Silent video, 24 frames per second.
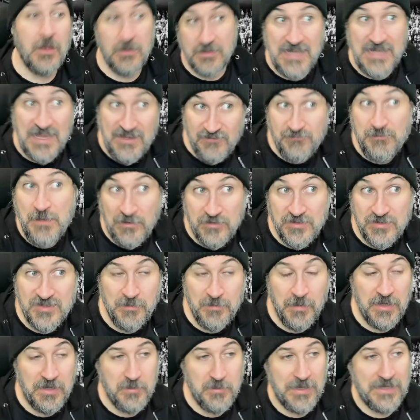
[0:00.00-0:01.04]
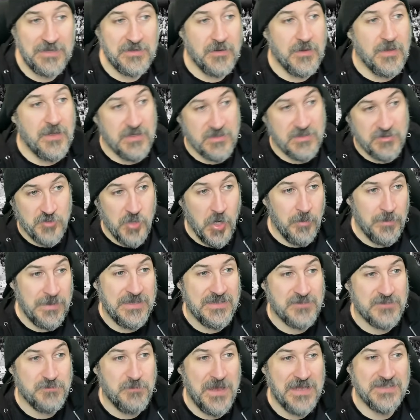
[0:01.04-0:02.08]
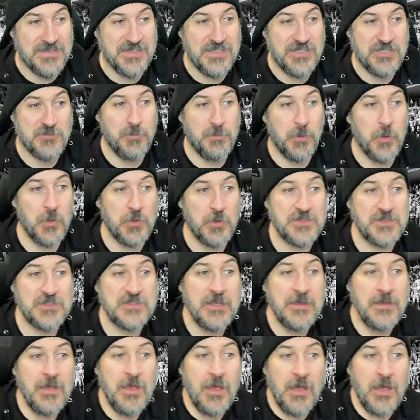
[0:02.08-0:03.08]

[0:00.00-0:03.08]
Dave Meltzer, by the way. It's from his message boards.